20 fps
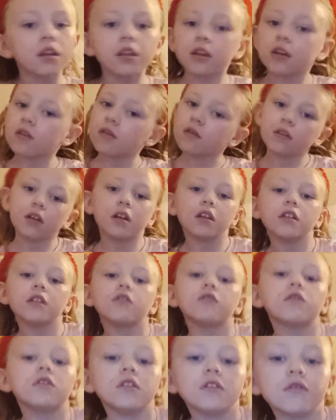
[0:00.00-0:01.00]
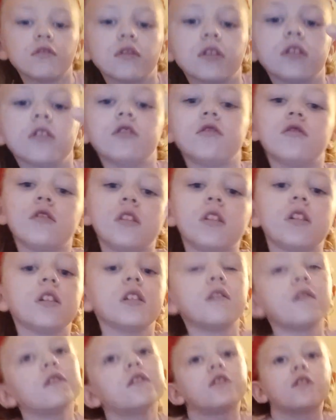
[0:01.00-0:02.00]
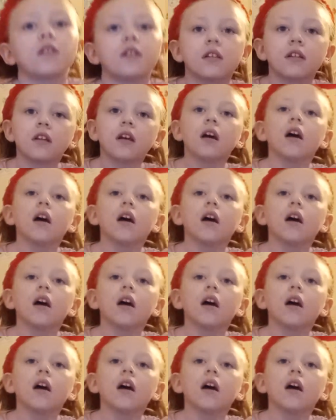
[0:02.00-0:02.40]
No, not in 2023. It wasn't.